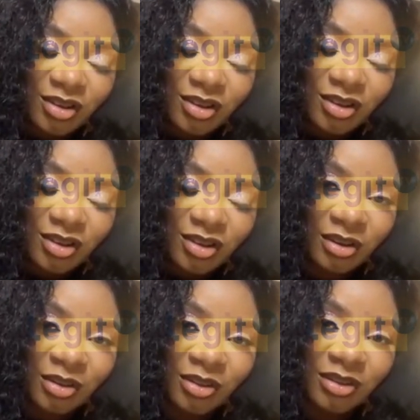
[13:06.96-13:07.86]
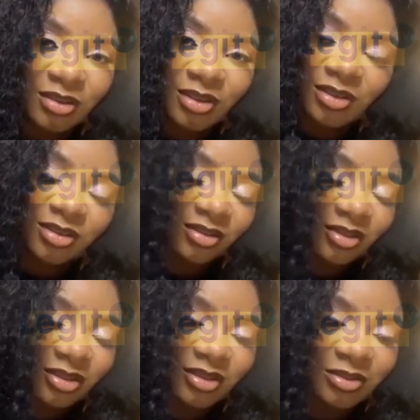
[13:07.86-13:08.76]

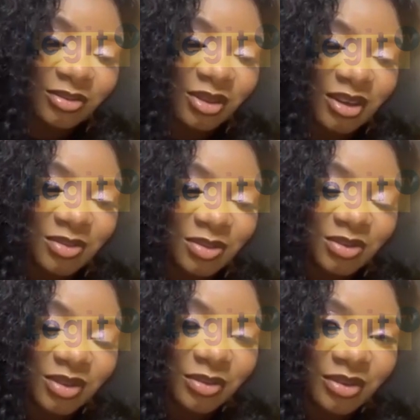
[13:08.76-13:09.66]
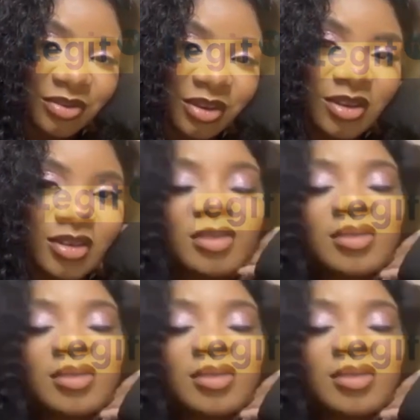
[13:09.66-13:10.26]
No. Try to be drama-free.